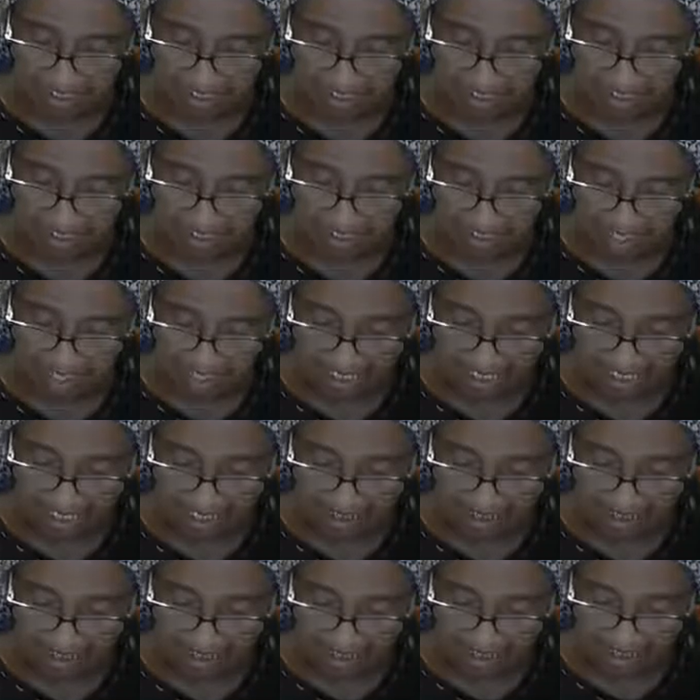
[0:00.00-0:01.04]
And he
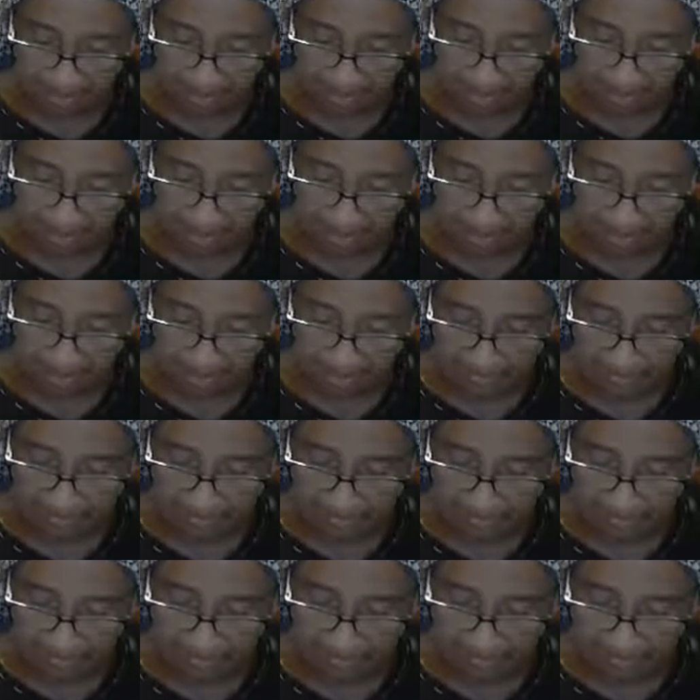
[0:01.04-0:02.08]
that betrayed him
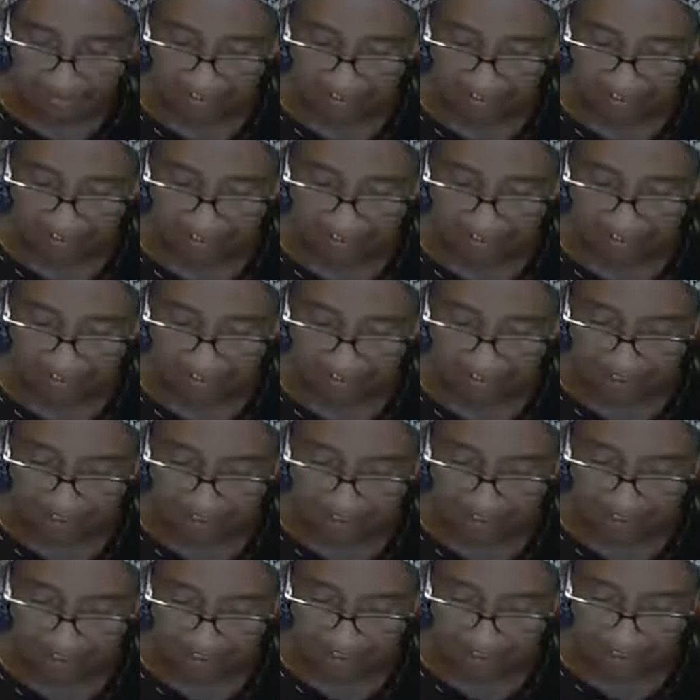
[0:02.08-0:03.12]
had given them a
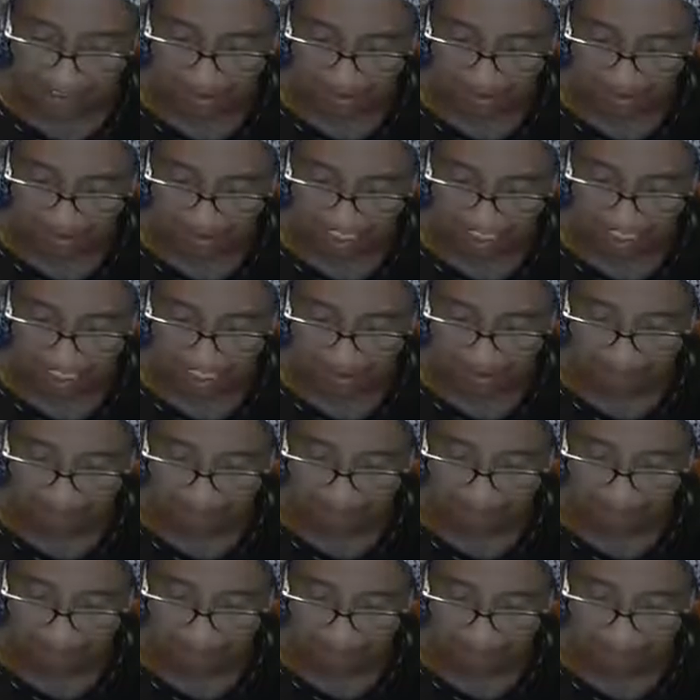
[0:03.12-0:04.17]
token, saying,
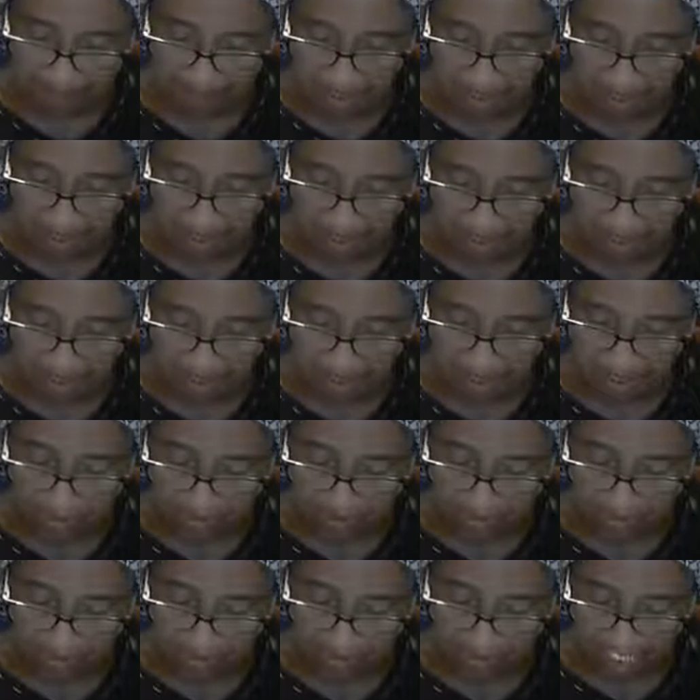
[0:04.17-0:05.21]

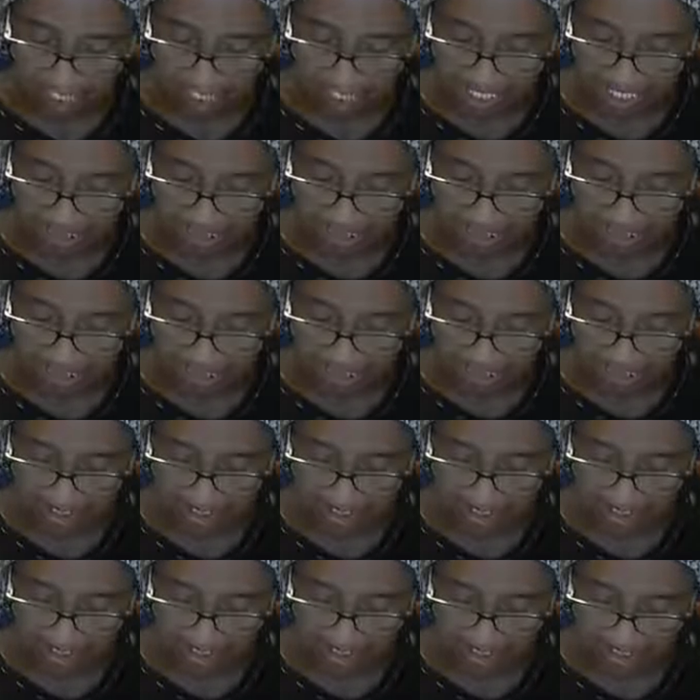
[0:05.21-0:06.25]
whomsoever I shall
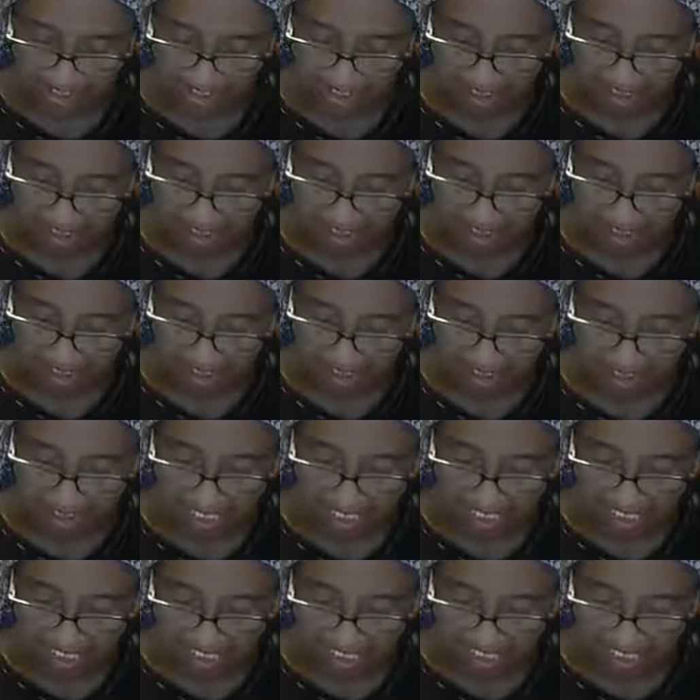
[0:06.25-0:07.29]
kiss,
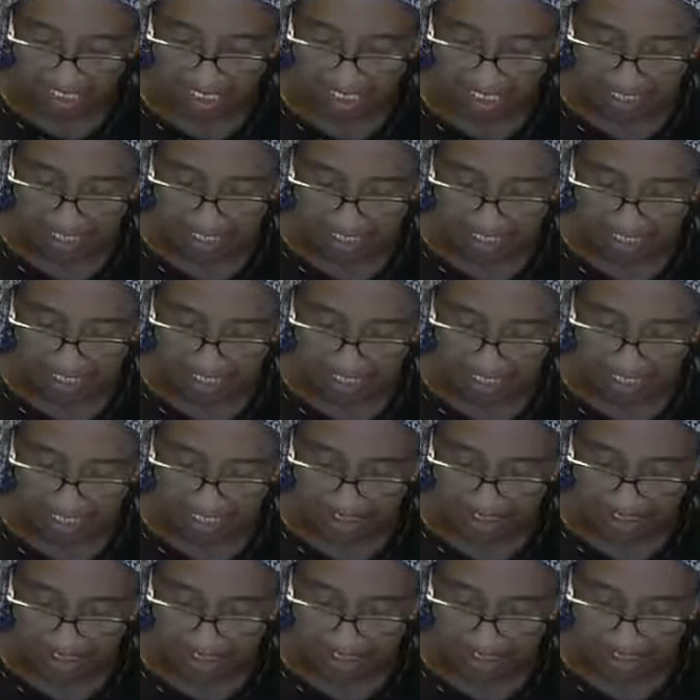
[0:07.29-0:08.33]
that same is he.
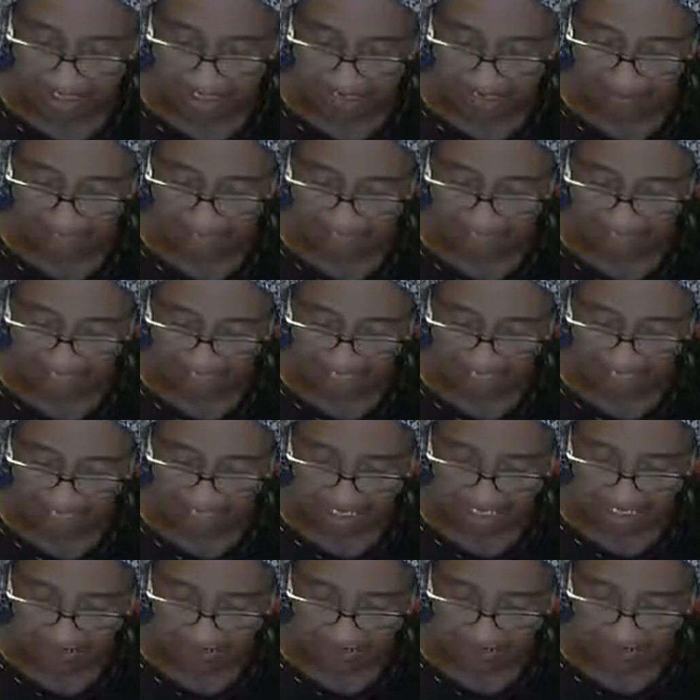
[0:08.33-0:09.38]
Take him and lead
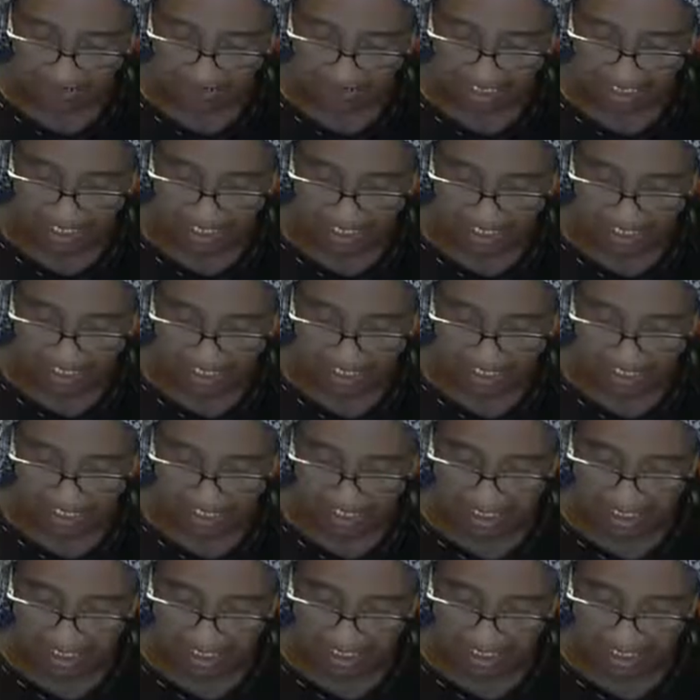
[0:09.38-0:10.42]
him away
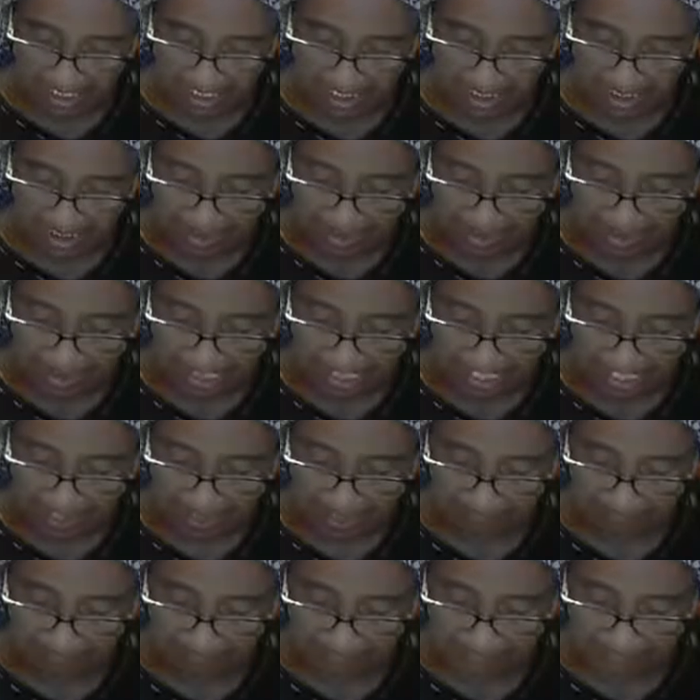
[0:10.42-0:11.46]

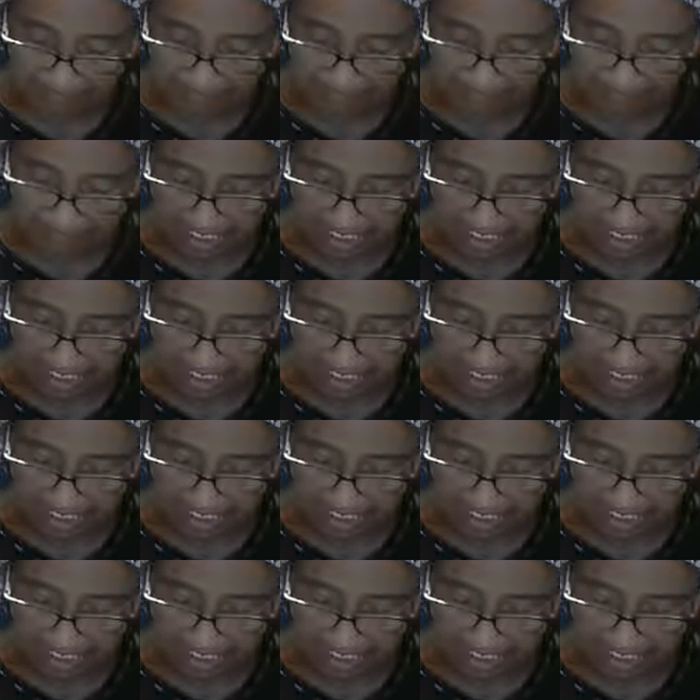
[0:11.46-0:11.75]
safely.